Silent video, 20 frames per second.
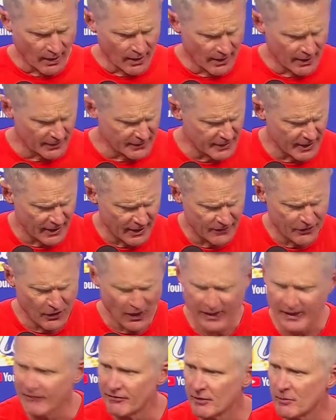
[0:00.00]
Yeah, I
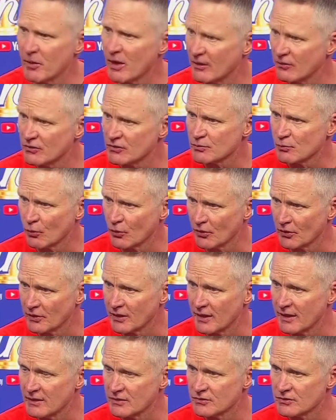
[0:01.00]
thought everybody was more
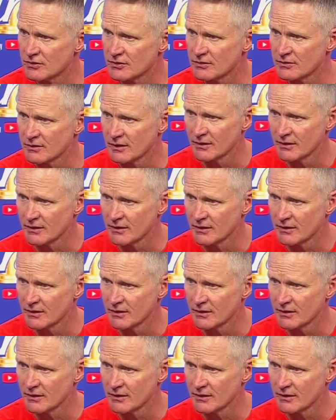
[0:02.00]
engaged.